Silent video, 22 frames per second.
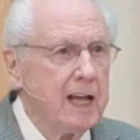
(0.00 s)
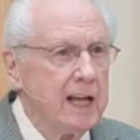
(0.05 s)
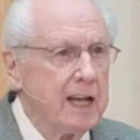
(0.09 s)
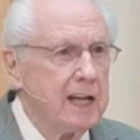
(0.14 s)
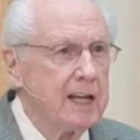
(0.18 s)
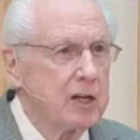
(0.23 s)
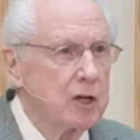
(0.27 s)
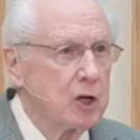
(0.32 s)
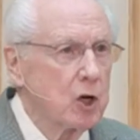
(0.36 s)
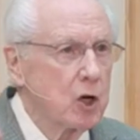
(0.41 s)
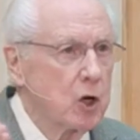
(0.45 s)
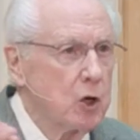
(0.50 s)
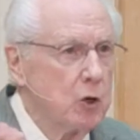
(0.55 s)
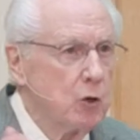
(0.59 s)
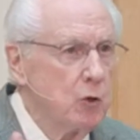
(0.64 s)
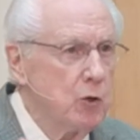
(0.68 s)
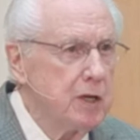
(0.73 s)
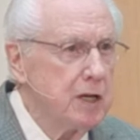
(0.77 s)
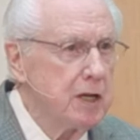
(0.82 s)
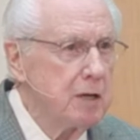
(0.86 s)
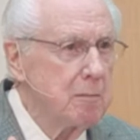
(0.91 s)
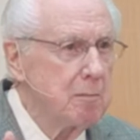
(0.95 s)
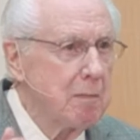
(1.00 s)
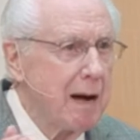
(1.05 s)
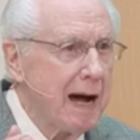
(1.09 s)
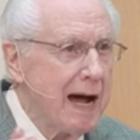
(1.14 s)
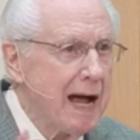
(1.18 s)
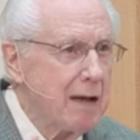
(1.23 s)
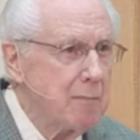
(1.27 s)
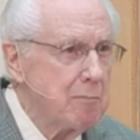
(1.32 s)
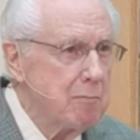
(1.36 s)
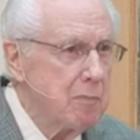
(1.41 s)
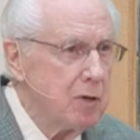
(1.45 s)
including
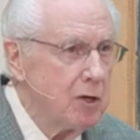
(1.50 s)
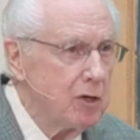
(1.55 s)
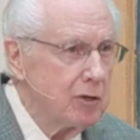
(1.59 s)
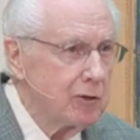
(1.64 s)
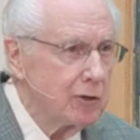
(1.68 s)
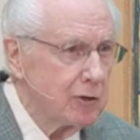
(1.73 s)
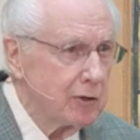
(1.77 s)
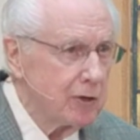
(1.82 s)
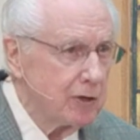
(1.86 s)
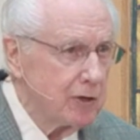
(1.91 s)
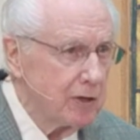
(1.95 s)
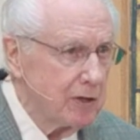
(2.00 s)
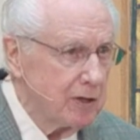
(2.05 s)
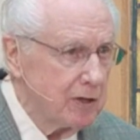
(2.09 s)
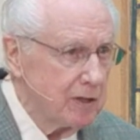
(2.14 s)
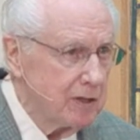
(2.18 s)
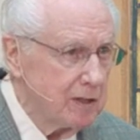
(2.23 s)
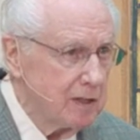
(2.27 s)
my mother,